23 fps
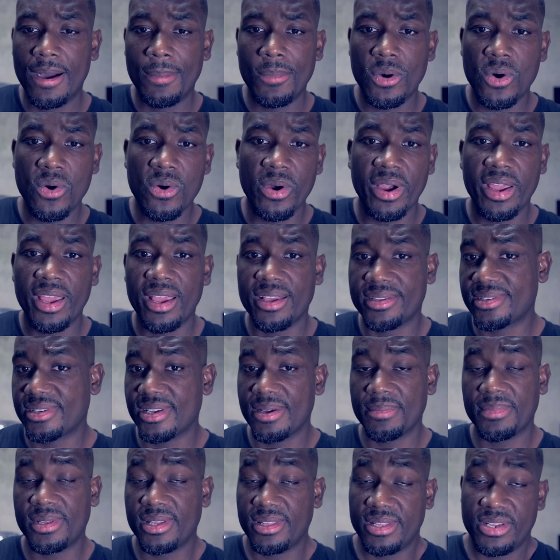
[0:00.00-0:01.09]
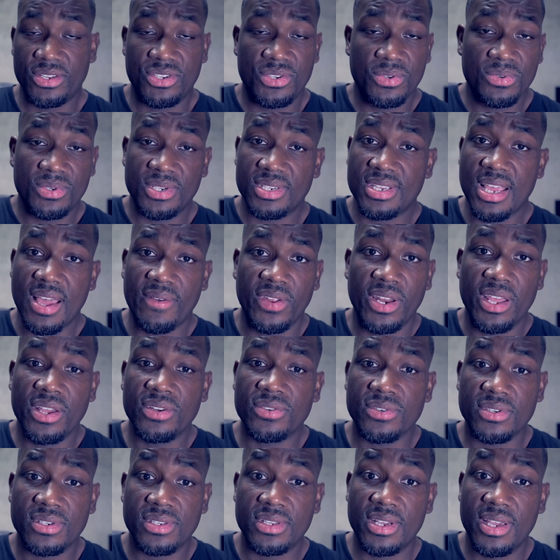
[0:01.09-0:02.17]
or it's something that you just have an
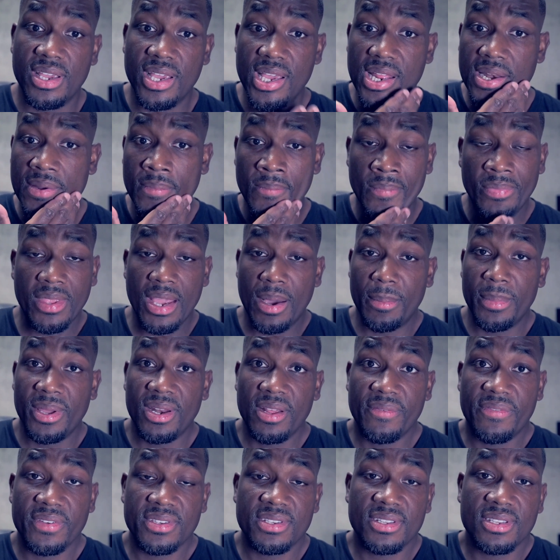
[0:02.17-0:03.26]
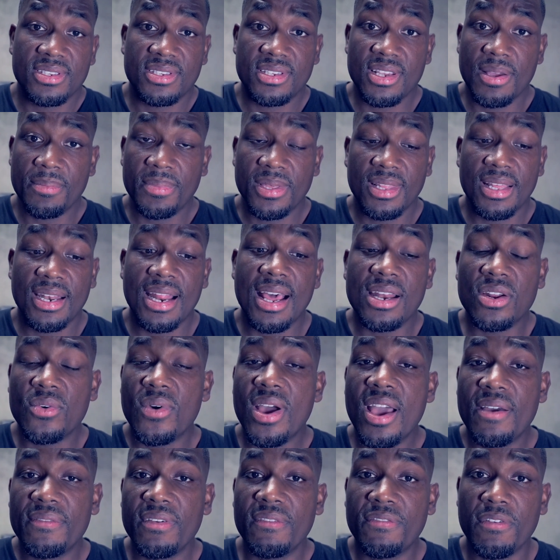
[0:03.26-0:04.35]
interest in. I mean, if it's something that I don't
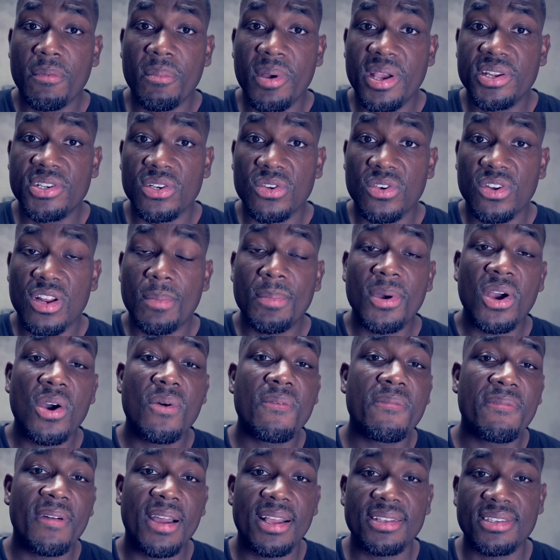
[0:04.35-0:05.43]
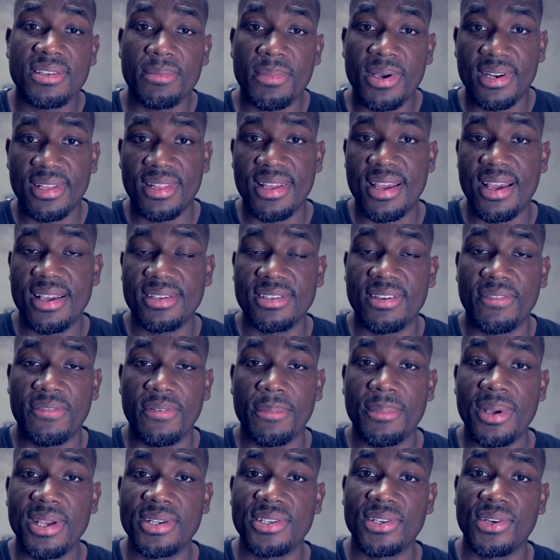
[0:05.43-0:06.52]
have information on, I'm gonna go find somebody that has
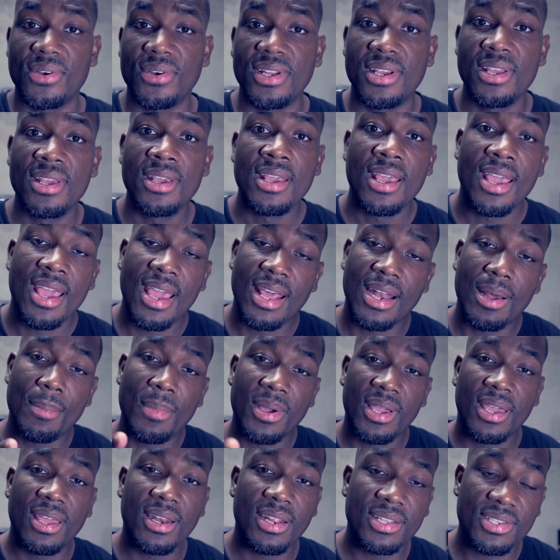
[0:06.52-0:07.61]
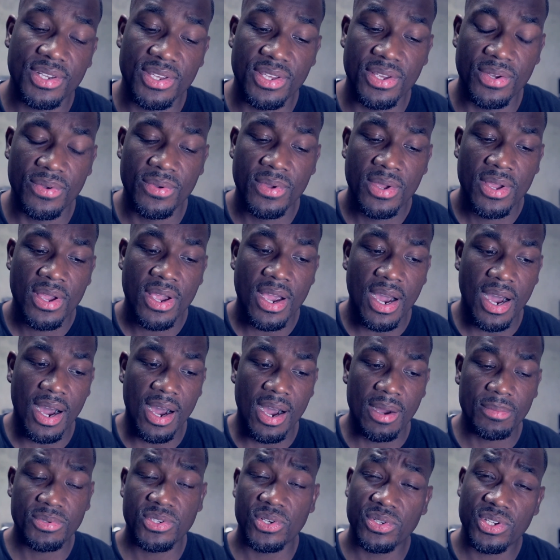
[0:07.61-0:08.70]
information on it and I'm gonna get it to you.
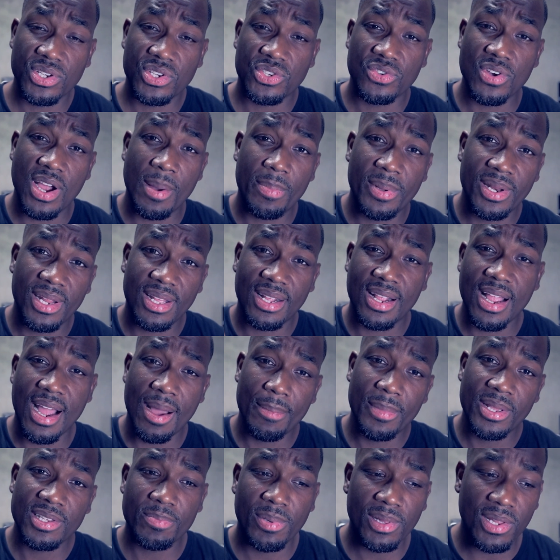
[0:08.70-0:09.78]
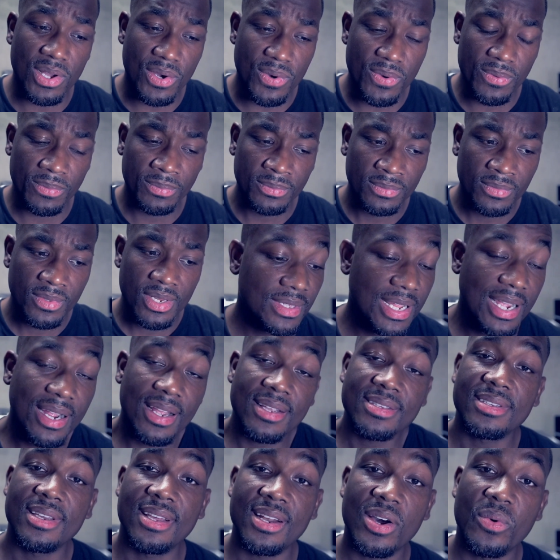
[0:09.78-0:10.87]
So just drop it in the comments below. Like I
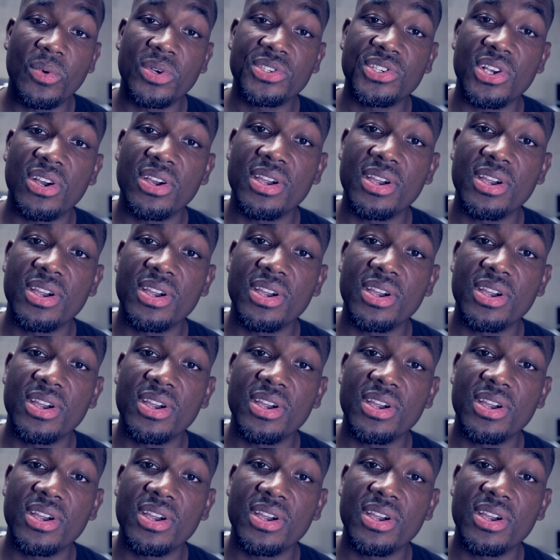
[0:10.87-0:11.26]
said, I want y'all